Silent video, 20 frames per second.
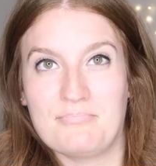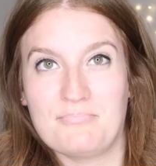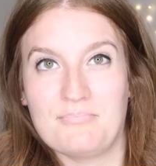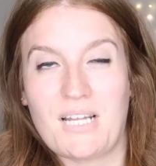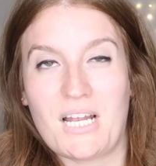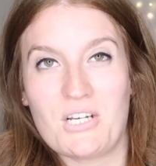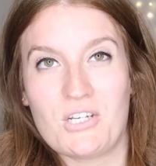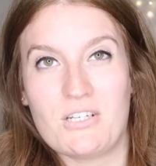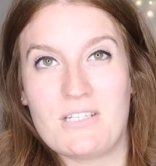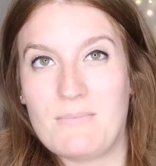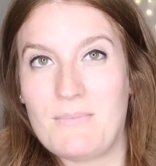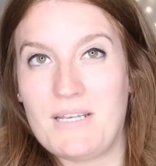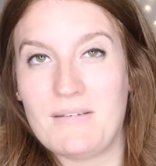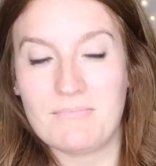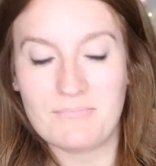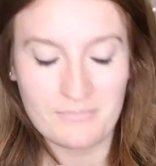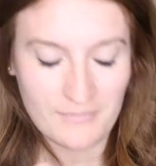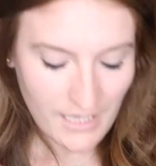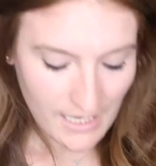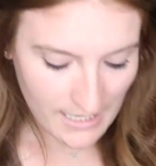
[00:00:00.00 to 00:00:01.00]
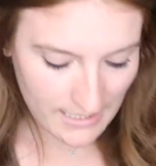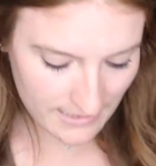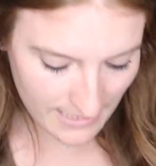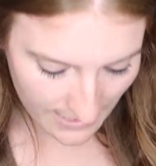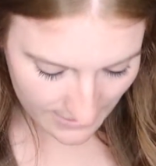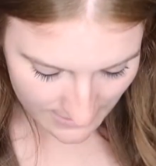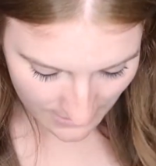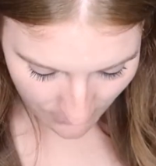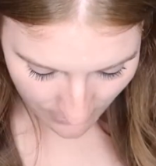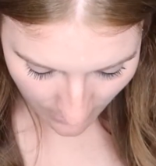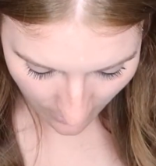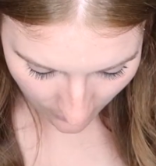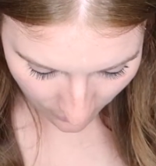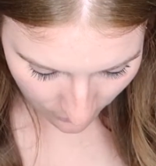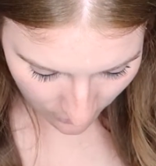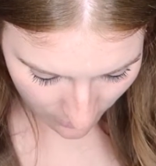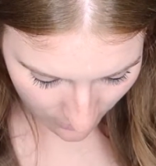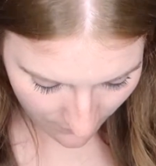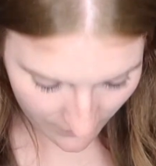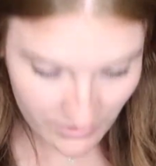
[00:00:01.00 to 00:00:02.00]
That's just me. That's how I got
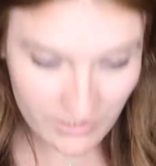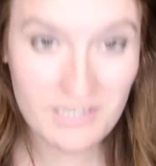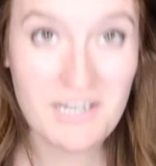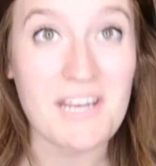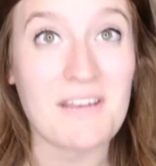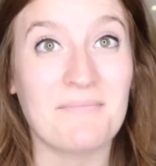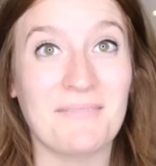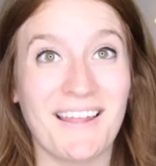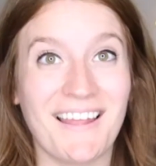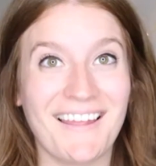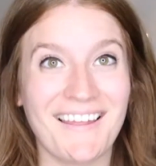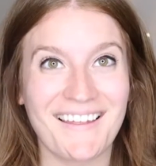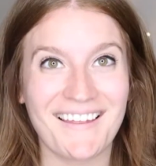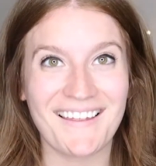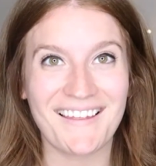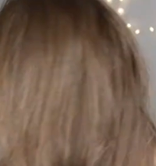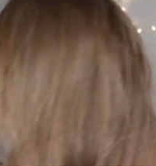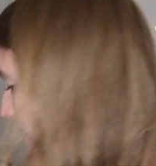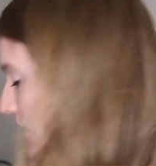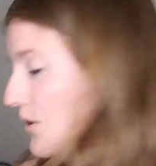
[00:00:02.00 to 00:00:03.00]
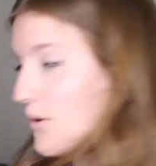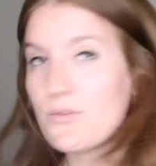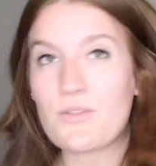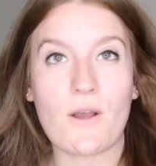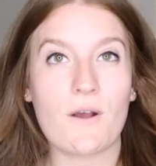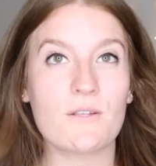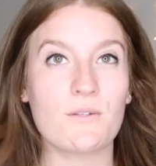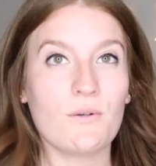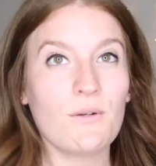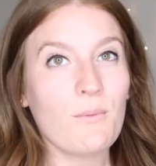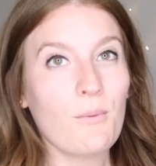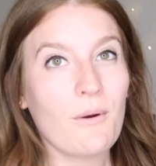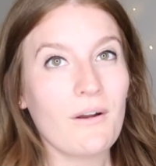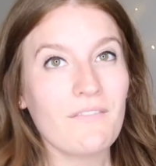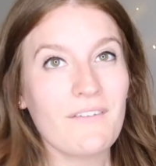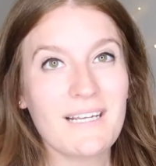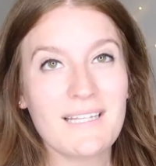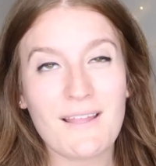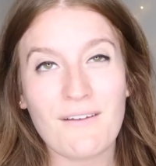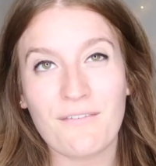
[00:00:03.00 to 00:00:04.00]
through university. So those are more
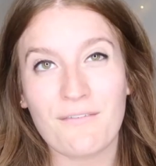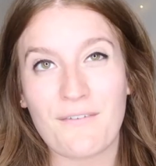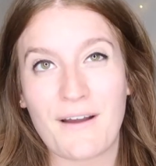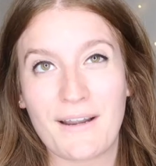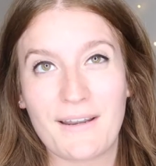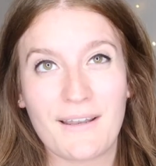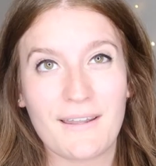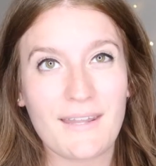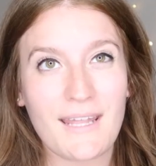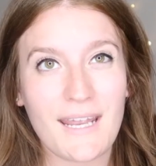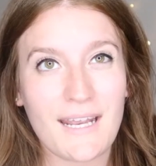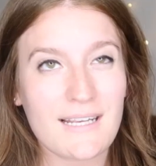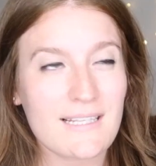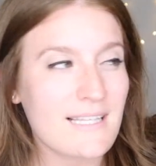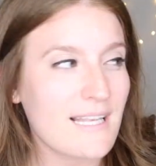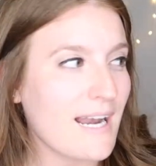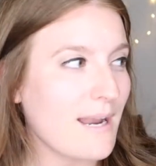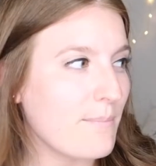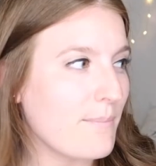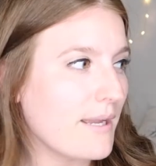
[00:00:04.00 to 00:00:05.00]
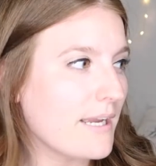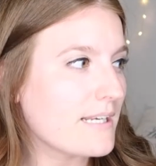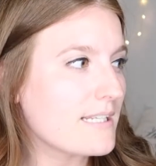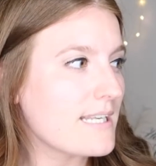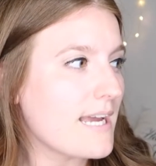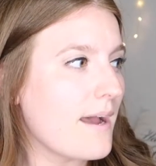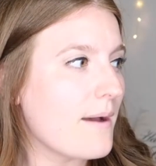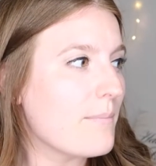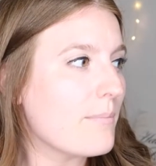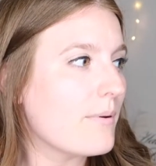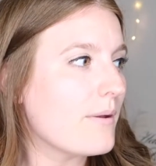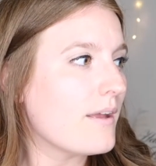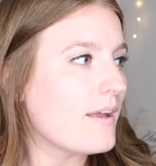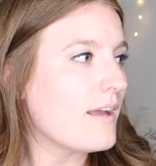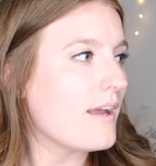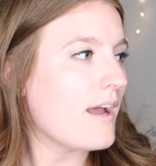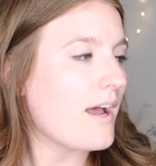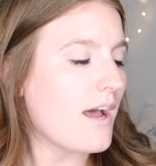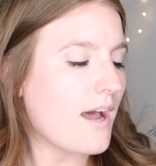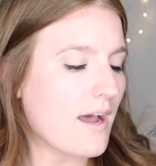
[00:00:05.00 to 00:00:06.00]
of like the fun things that I picked up.
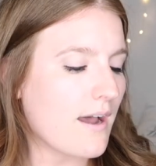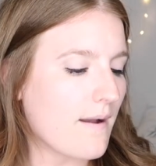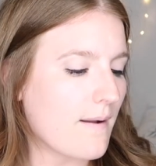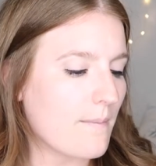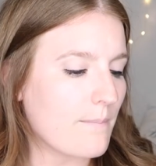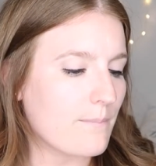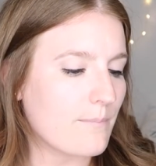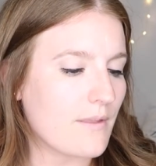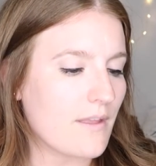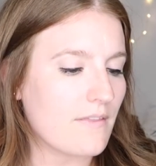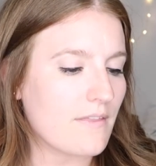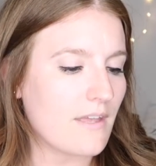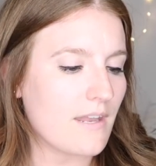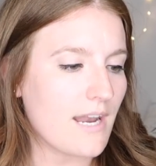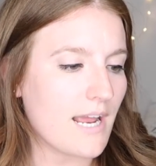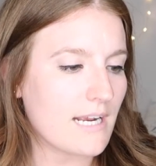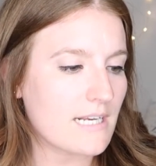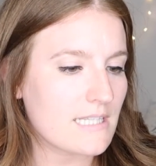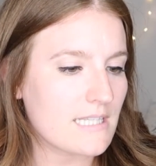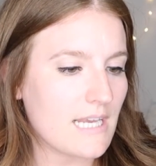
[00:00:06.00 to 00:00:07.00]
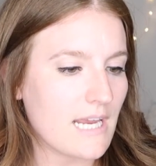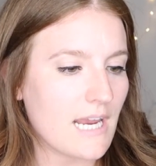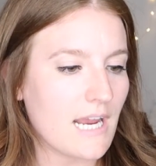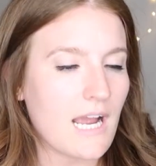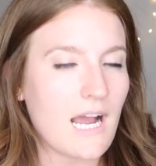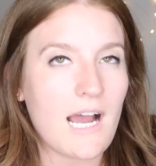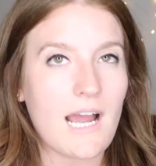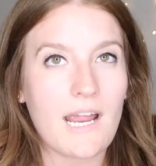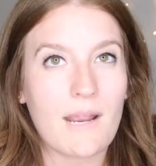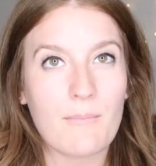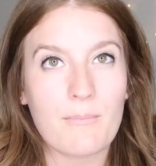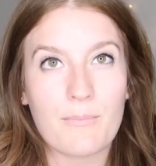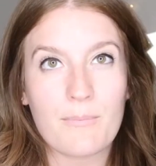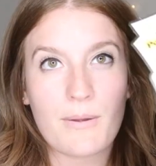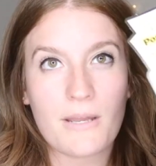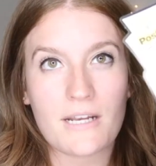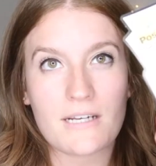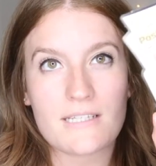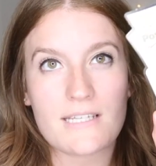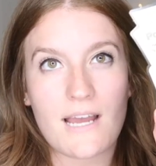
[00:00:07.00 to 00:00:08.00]
The next thing I
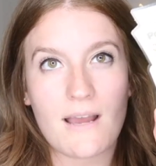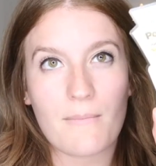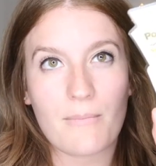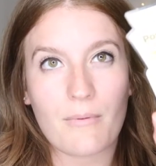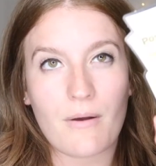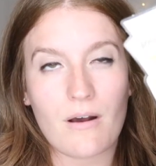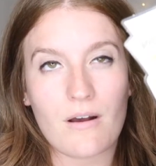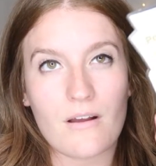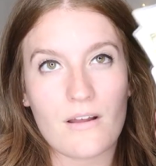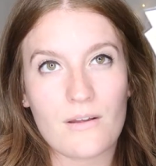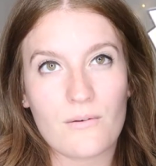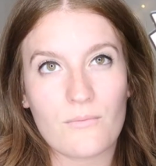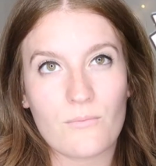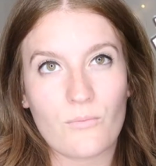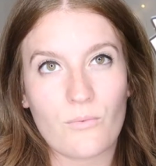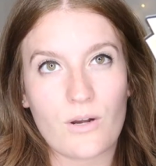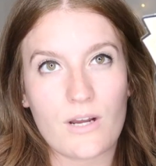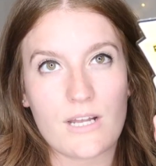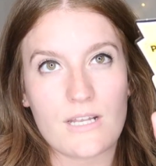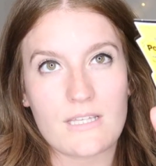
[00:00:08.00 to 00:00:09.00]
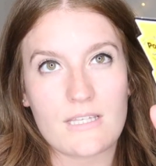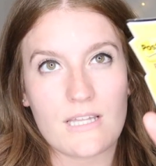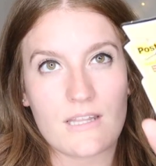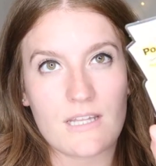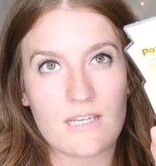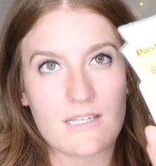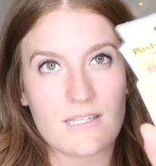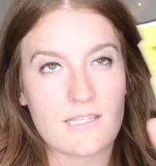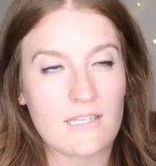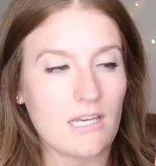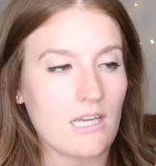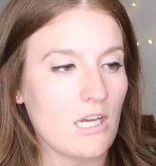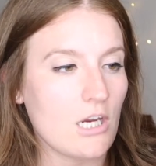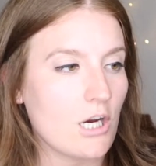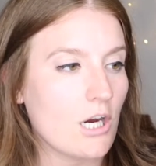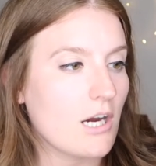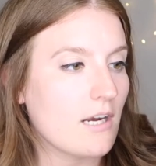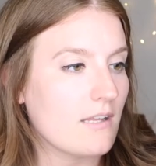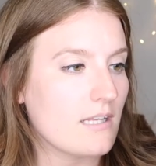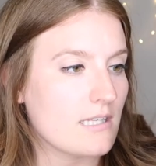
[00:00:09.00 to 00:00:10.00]
picked up was this
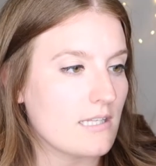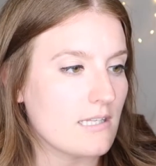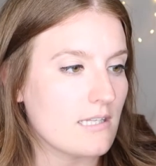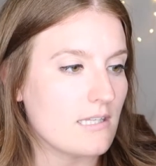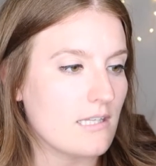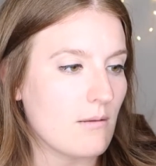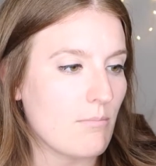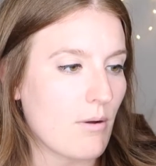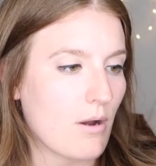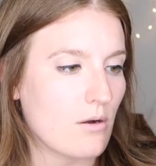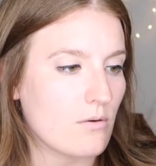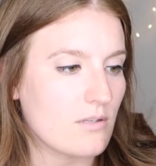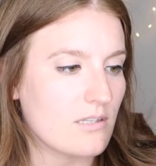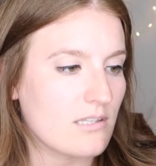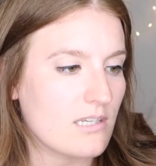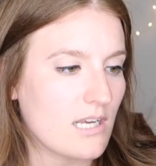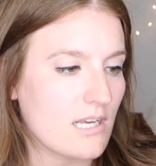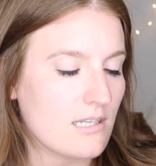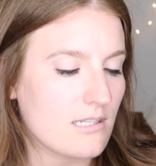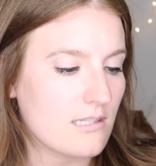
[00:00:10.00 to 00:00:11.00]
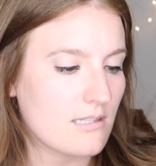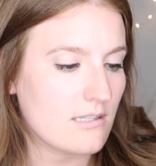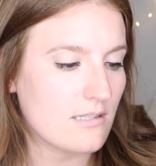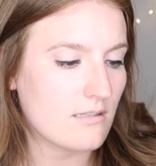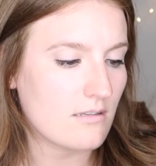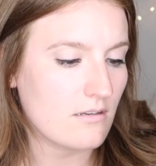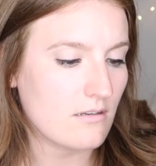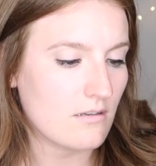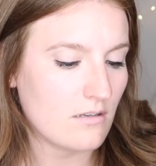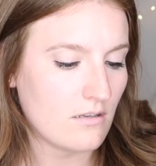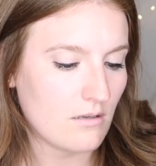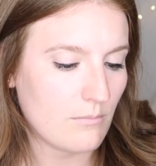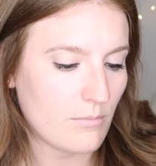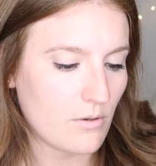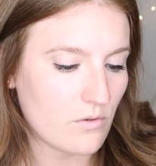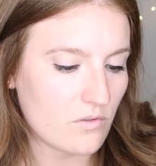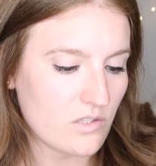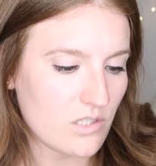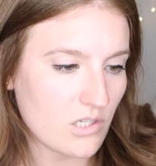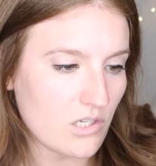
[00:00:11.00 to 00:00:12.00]
here. This is the
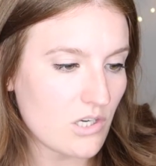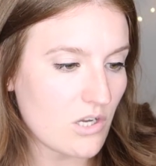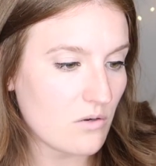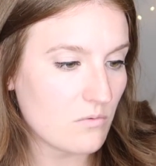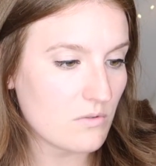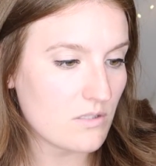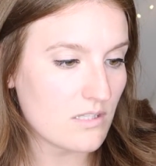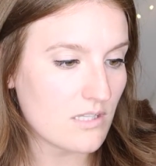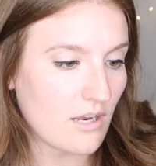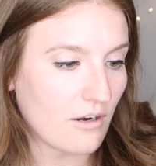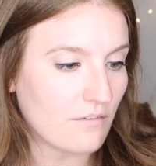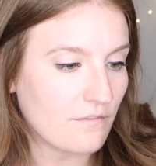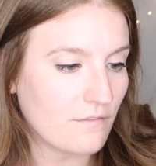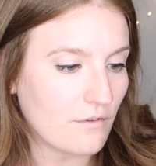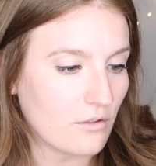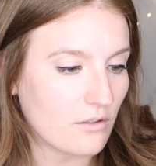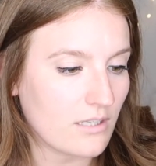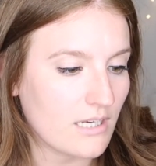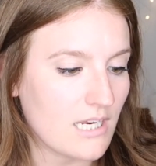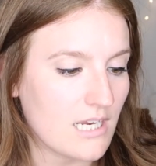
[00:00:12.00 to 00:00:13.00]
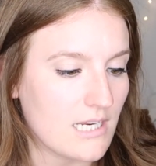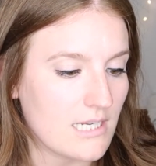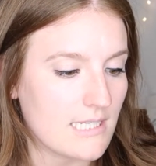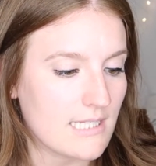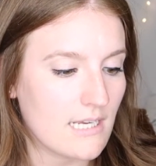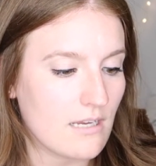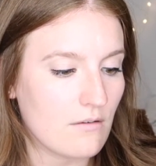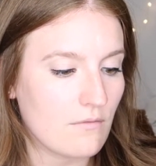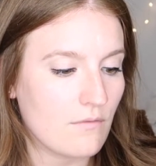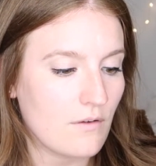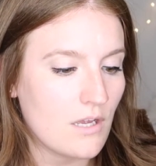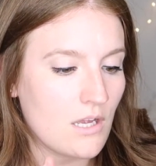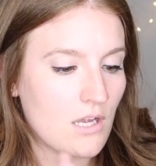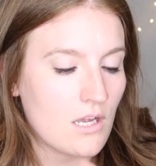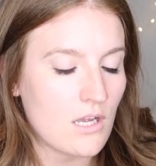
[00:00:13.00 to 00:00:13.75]
post-it notes. They're full adhesive.